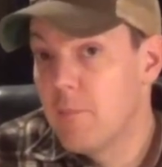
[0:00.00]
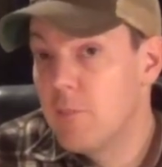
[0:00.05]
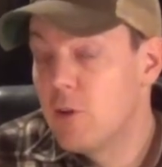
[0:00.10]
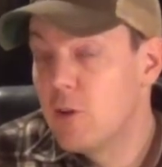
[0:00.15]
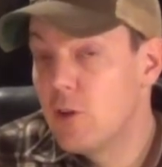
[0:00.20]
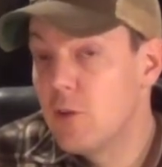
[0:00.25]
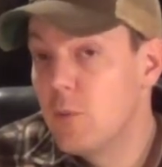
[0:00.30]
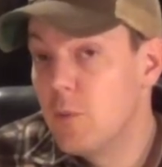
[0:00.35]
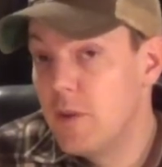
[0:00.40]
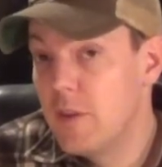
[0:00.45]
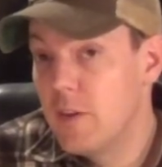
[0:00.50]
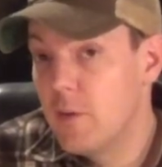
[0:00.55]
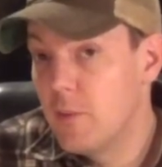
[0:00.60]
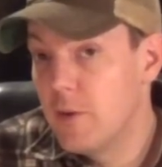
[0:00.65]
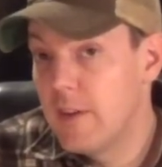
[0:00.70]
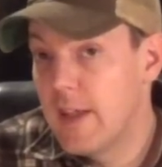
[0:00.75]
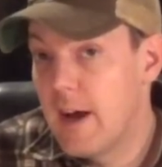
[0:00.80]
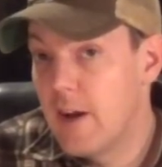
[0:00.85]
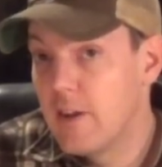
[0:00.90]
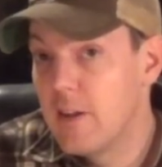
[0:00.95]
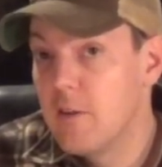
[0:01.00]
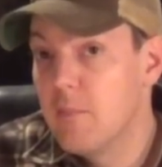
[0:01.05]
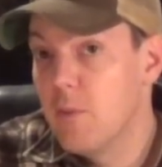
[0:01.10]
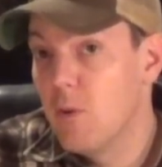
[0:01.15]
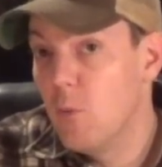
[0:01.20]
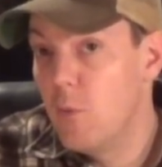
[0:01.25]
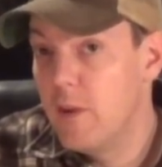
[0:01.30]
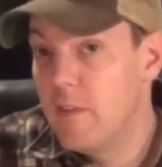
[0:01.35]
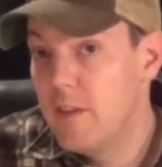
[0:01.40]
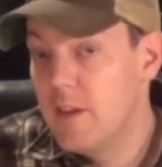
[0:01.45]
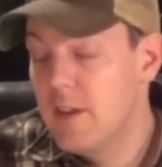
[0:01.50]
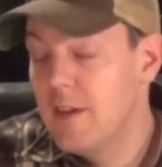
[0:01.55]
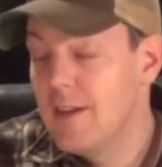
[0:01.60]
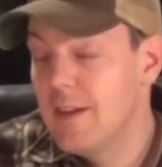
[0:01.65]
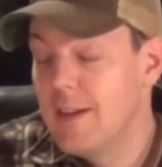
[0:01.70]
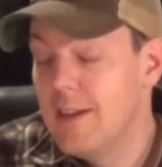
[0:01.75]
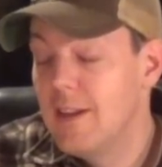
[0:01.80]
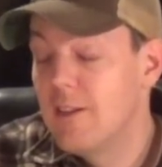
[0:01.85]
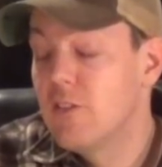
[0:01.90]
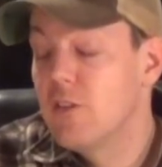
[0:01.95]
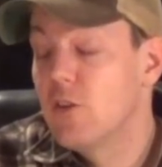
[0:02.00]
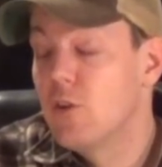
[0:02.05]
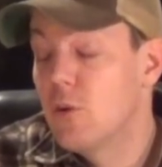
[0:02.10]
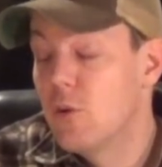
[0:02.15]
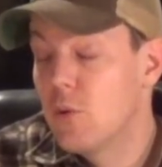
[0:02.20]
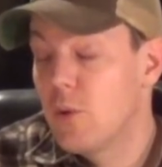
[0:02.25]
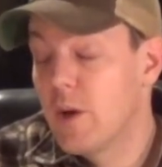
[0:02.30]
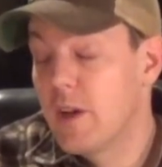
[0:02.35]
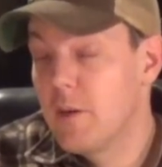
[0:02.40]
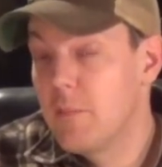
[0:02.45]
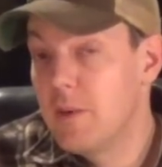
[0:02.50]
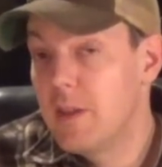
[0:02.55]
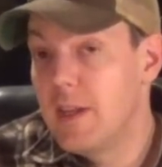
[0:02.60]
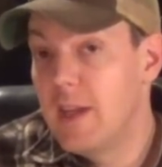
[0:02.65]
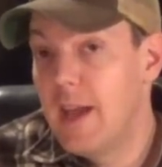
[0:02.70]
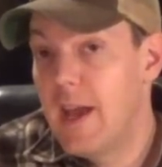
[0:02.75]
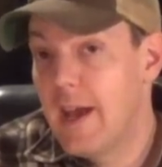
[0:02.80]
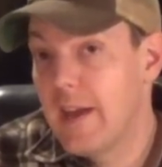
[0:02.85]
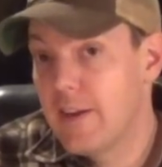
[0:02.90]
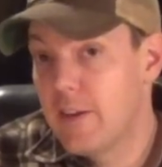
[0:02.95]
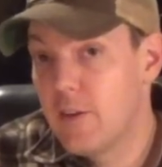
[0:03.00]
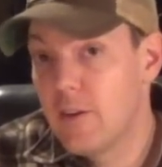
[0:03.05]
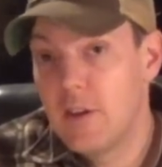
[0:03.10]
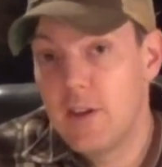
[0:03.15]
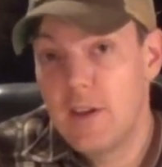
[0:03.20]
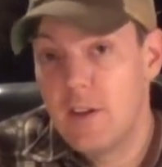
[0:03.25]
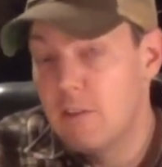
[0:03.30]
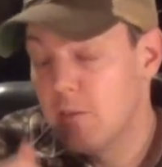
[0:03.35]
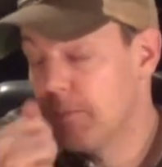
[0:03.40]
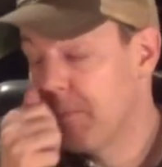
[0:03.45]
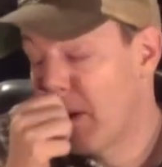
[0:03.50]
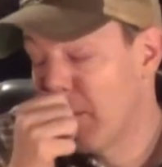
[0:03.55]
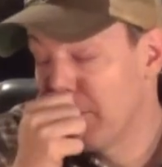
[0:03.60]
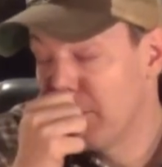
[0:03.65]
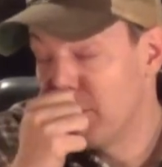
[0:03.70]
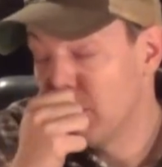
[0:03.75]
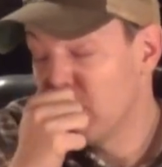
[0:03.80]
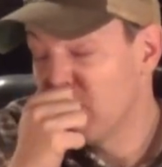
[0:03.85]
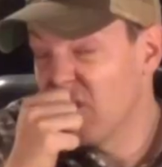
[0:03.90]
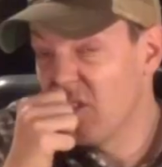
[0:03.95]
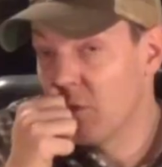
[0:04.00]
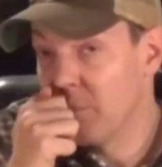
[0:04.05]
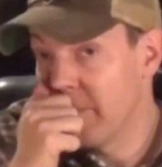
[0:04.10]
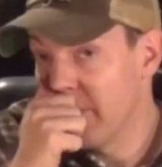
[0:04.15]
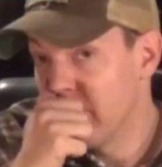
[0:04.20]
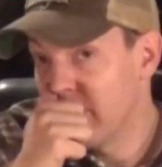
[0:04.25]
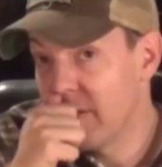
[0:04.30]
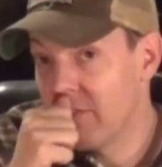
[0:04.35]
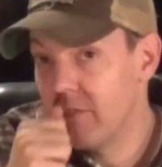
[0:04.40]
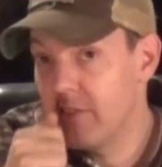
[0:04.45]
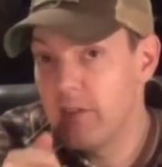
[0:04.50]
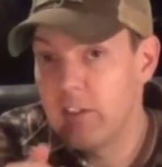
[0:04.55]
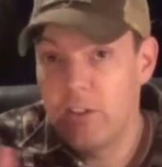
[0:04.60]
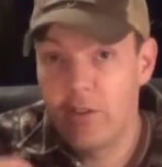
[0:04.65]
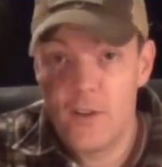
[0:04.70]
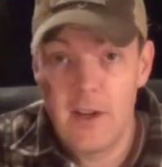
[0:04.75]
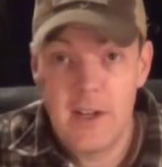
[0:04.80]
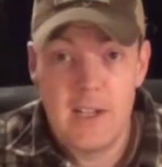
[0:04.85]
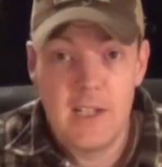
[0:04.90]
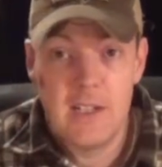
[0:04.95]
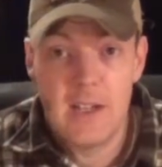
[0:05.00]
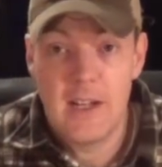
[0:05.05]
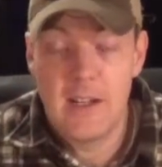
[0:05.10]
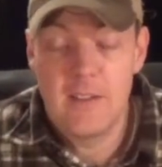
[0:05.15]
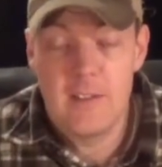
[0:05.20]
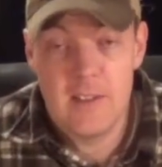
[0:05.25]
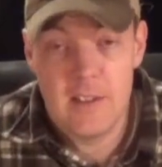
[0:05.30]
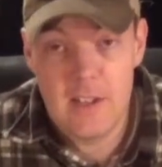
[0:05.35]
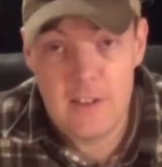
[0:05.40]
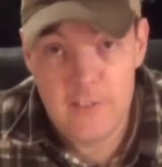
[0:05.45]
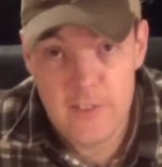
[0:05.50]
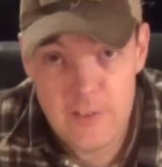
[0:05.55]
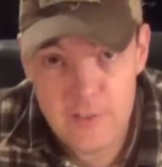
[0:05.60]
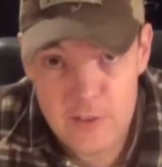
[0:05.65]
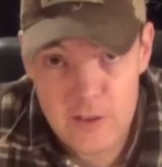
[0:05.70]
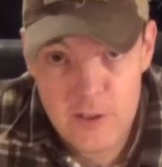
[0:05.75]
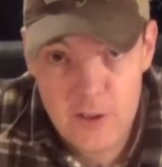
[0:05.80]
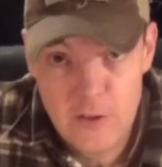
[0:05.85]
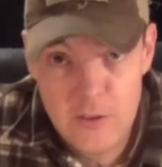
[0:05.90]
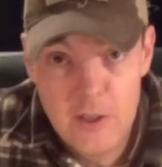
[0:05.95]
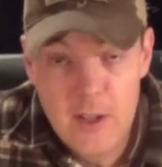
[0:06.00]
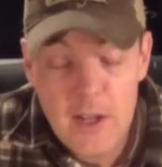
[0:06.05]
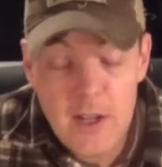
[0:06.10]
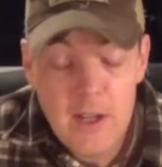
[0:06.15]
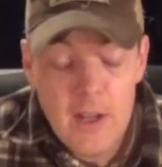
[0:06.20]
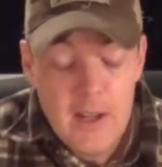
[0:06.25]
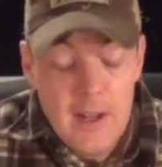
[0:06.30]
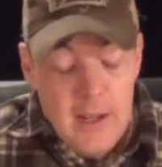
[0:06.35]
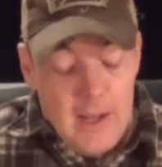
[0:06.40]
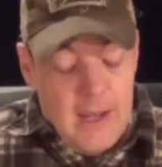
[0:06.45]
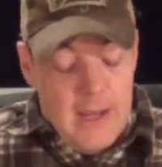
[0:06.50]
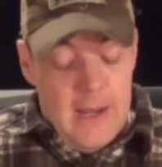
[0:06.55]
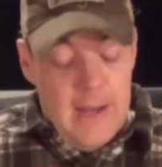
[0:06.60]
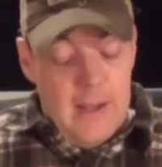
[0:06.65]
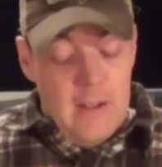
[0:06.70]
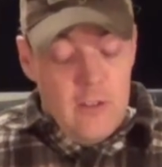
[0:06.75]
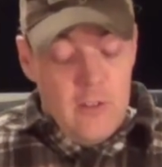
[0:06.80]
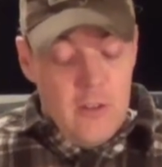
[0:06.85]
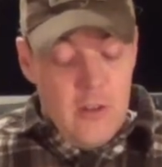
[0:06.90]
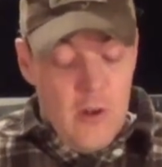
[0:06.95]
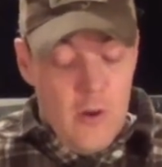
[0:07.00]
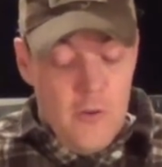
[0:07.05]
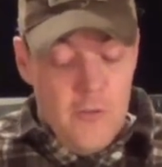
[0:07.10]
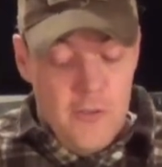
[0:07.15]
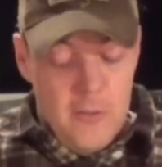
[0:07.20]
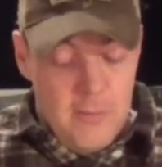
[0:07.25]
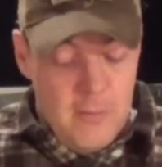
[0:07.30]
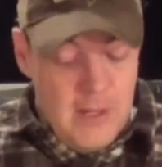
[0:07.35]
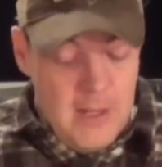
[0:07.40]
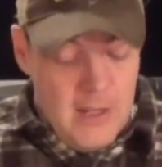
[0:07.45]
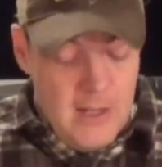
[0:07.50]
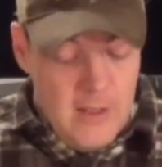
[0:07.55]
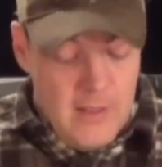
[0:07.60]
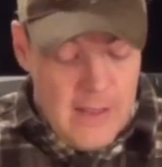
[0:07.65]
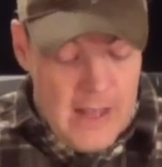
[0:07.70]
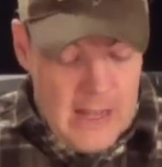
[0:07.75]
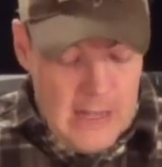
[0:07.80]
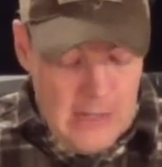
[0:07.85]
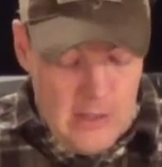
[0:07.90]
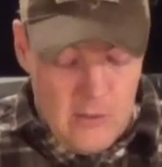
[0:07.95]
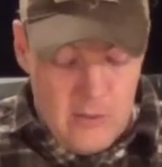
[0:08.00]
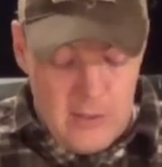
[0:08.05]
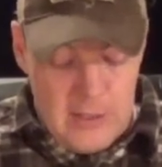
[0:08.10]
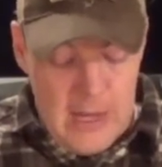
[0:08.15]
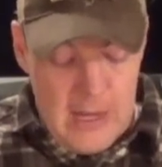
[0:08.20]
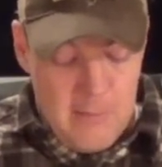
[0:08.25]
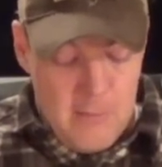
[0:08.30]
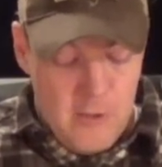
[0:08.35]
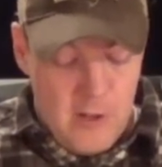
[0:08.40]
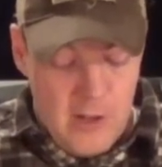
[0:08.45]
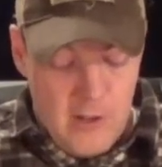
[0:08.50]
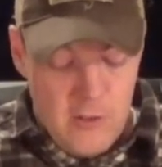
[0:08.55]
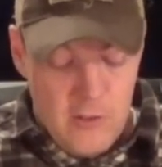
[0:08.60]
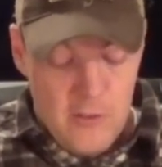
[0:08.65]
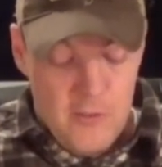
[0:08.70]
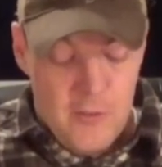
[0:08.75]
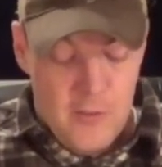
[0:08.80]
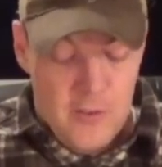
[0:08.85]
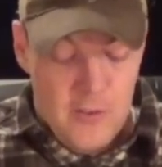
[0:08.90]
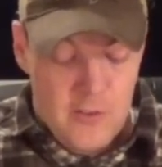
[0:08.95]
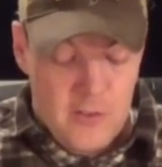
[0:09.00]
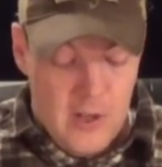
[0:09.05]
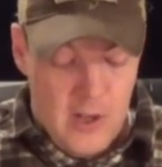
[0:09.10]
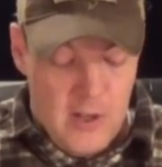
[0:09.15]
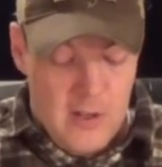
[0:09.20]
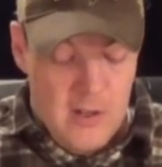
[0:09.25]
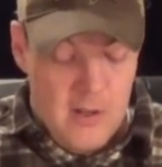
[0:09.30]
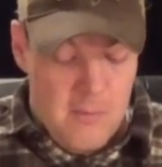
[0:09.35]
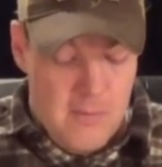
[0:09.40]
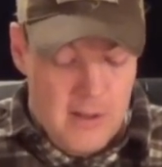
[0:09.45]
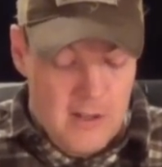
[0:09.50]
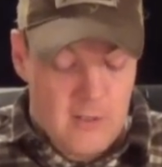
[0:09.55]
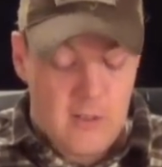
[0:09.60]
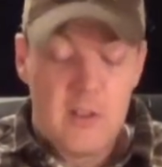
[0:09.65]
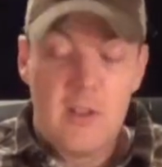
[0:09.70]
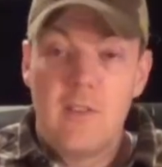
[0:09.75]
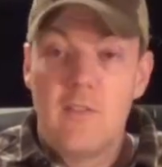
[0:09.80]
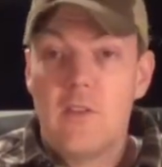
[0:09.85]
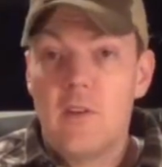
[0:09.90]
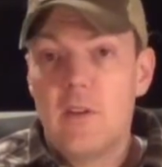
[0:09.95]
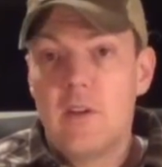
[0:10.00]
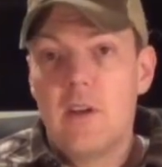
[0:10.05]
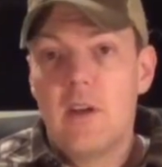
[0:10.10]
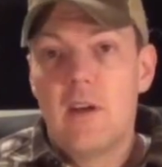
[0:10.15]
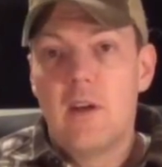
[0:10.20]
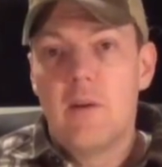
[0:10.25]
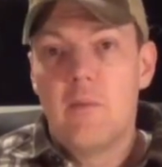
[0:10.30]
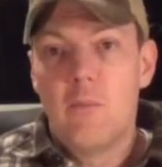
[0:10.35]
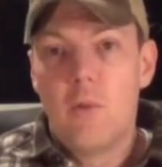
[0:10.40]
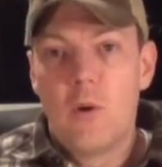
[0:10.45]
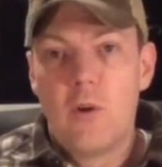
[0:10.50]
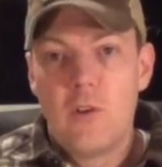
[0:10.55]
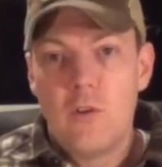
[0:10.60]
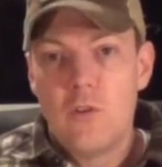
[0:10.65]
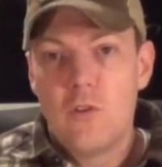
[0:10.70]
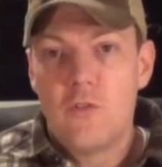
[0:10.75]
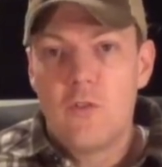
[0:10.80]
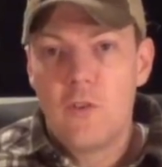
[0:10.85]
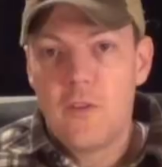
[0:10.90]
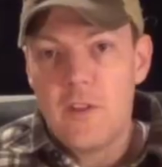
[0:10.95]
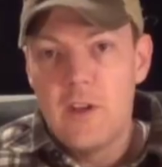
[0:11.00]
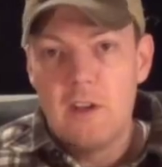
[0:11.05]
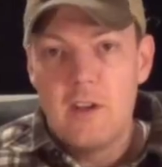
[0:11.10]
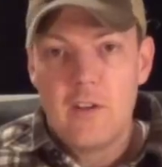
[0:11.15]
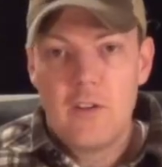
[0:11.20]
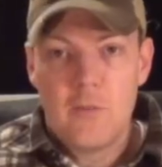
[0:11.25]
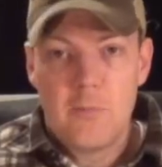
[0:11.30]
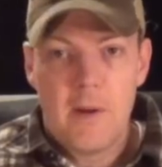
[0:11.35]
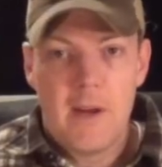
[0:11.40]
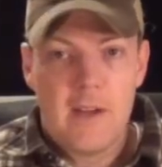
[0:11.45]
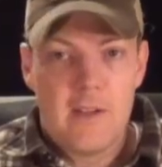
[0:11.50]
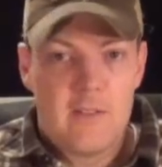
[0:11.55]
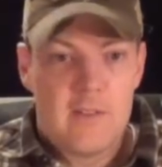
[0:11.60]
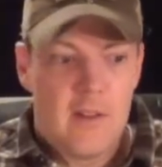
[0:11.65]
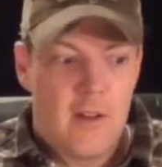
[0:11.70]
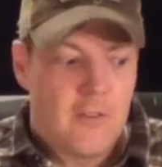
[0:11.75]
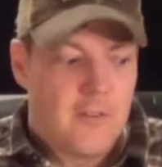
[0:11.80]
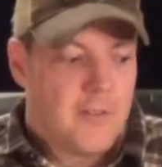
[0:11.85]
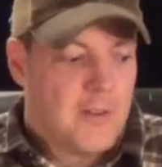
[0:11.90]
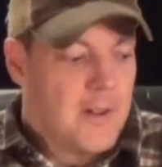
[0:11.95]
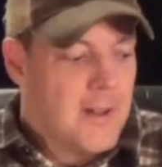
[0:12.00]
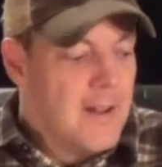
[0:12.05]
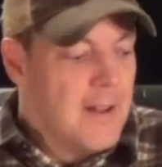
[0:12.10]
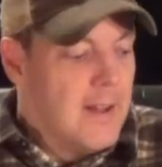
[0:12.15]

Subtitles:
I'm good with it without it, but with it, it's incredibly accurate. It's probably as good as my 17 or any 19 I've ever owned. And so for me, that is a game changer for this gun and makes it even more useful than it is by itself.